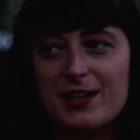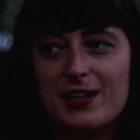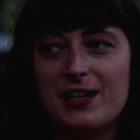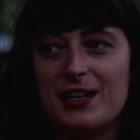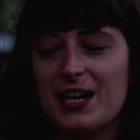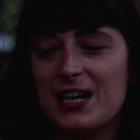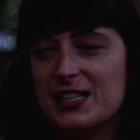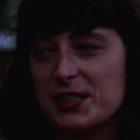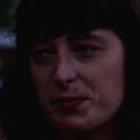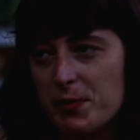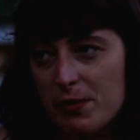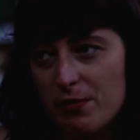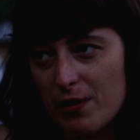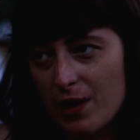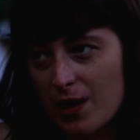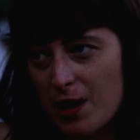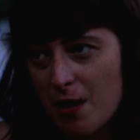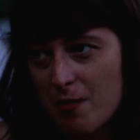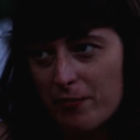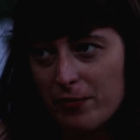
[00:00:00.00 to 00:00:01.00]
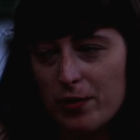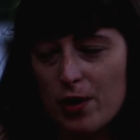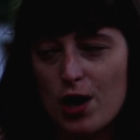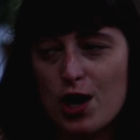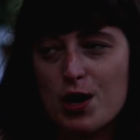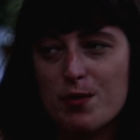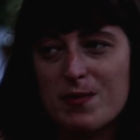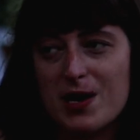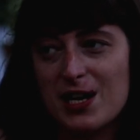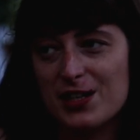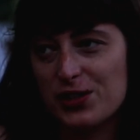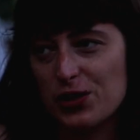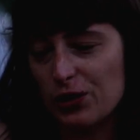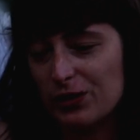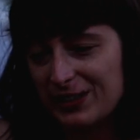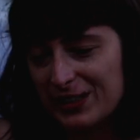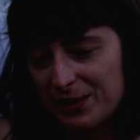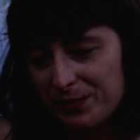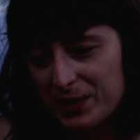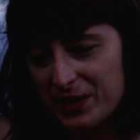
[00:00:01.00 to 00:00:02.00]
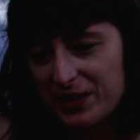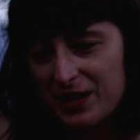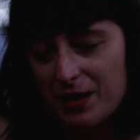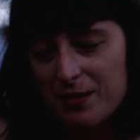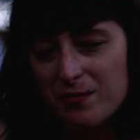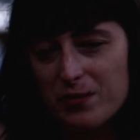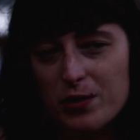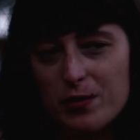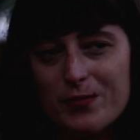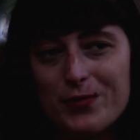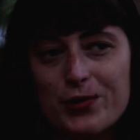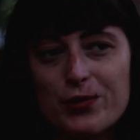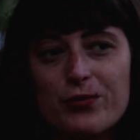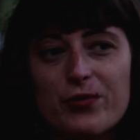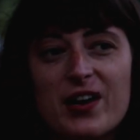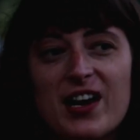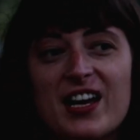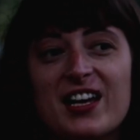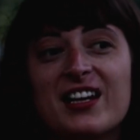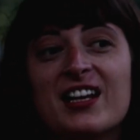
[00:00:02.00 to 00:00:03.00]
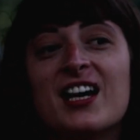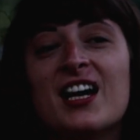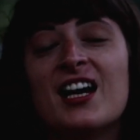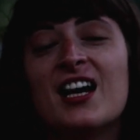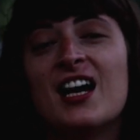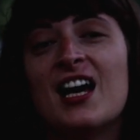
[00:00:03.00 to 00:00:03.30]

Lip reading: He asked me where I am from. I told him that I'm from Ukraine.